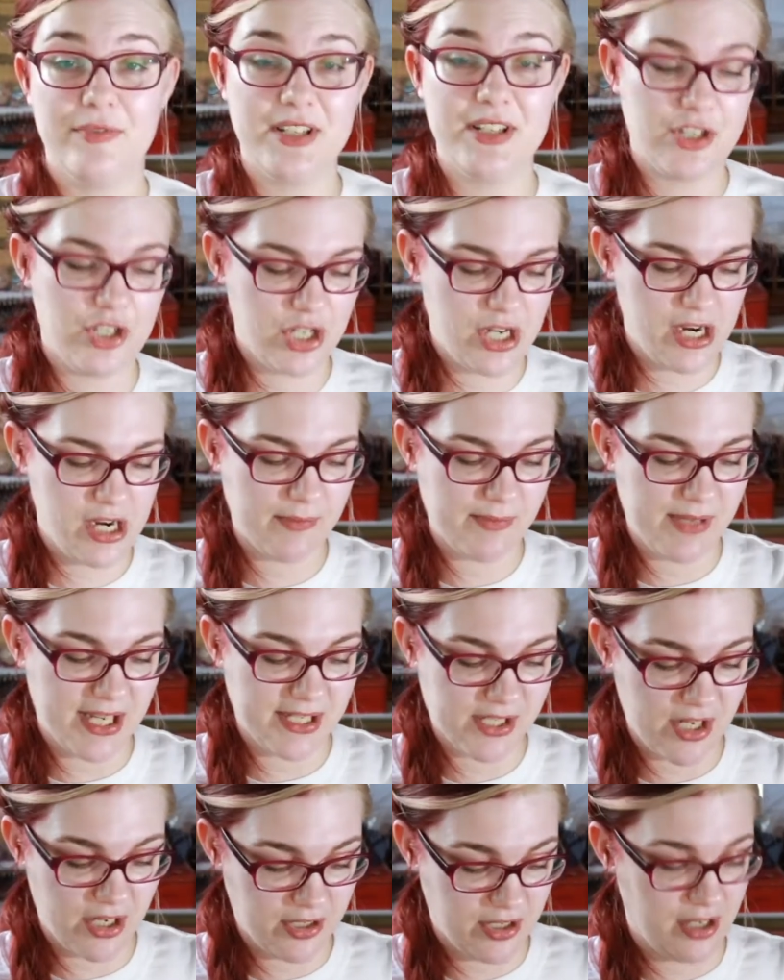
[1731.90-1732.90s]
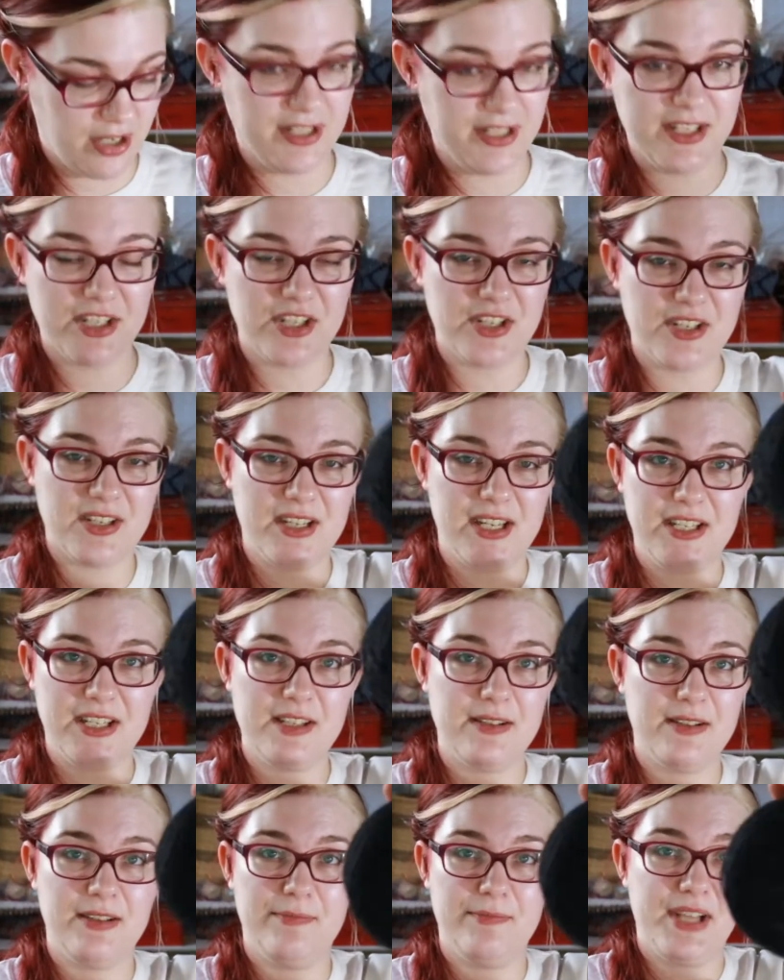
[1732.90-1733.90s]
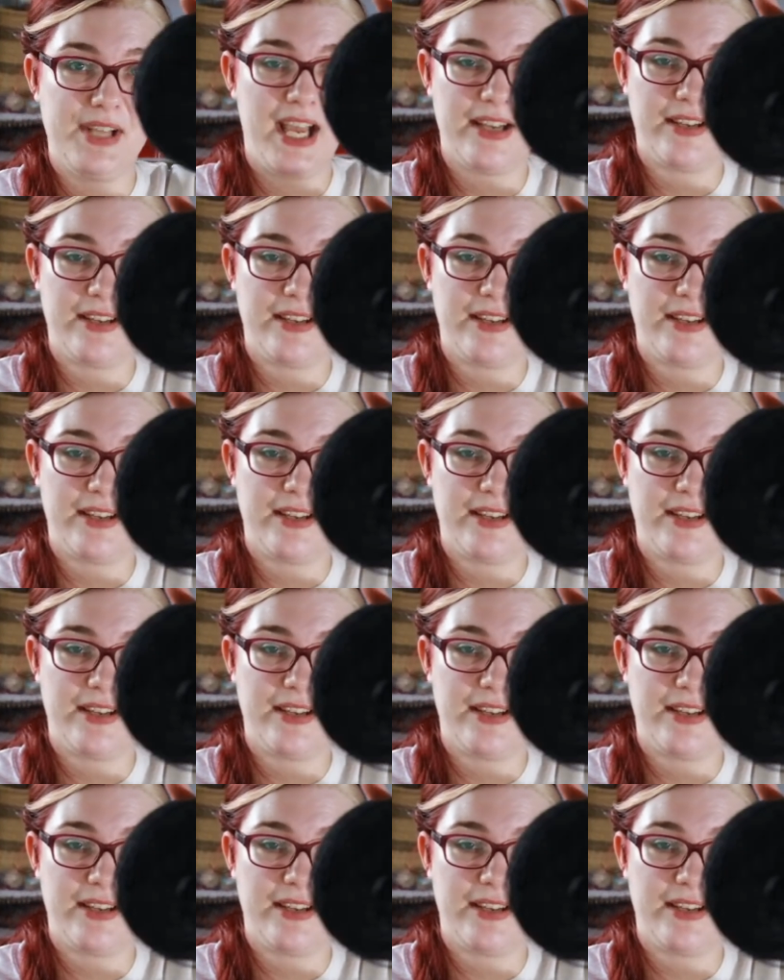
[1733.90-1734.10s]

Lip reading: generic black sock yarn. It's black